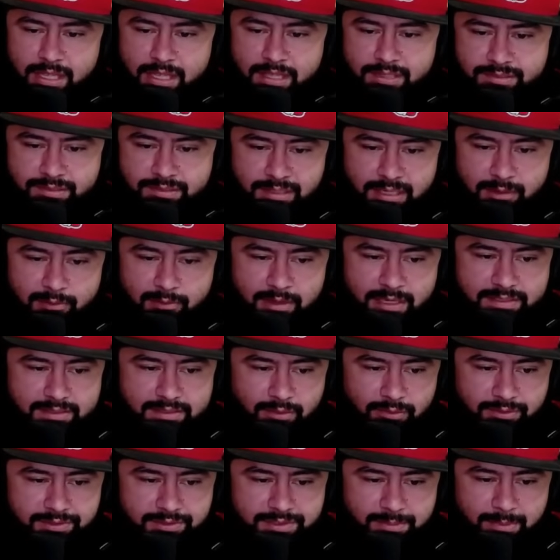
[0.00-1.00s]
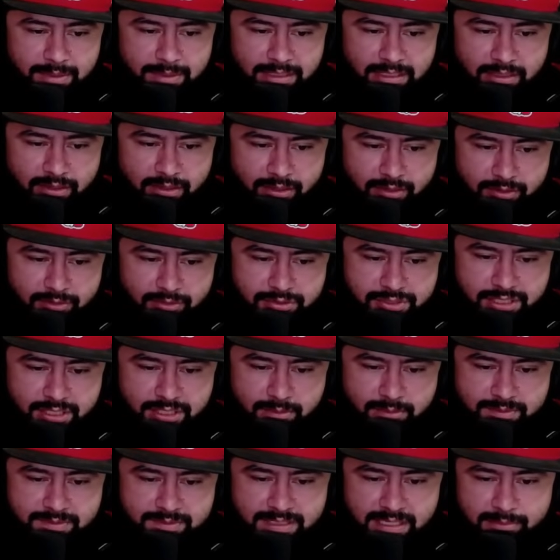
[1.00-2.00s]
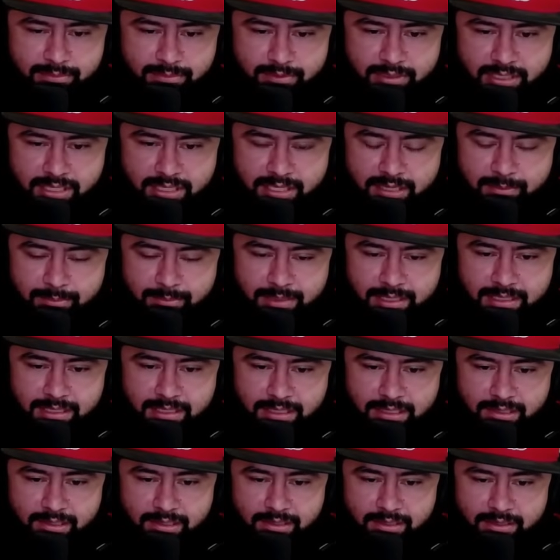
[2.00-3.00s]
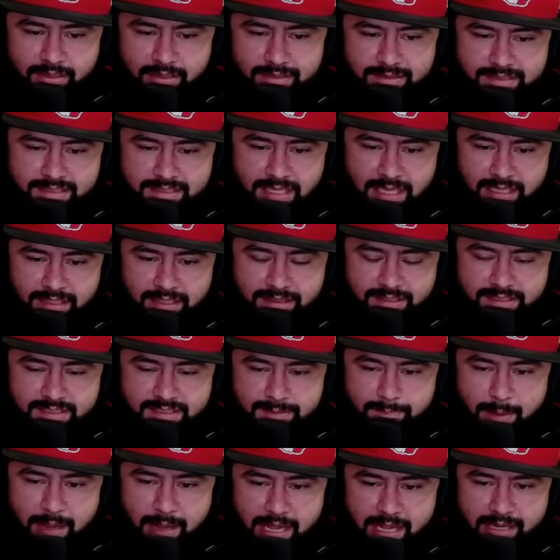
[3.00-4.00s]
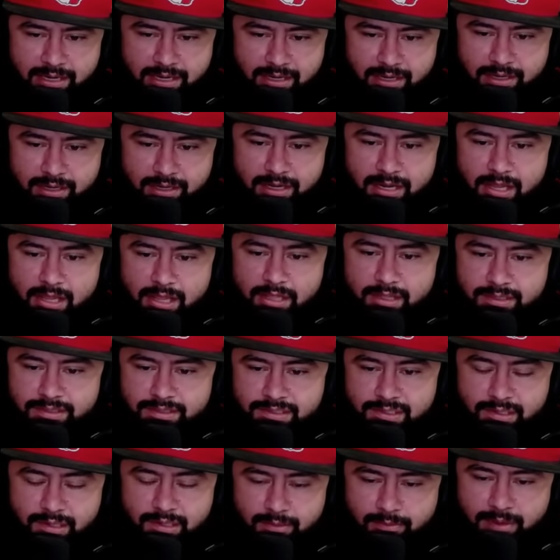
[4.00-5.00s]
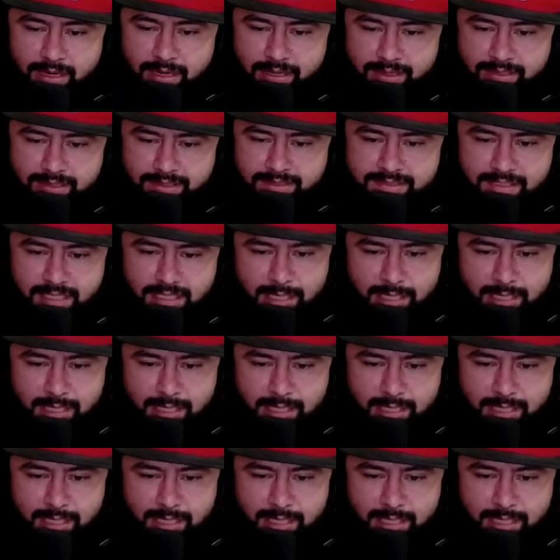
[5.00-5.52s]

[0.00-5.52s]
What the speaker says: So anyways, ultimately ROG was able to come in here, take the spire, turn around and set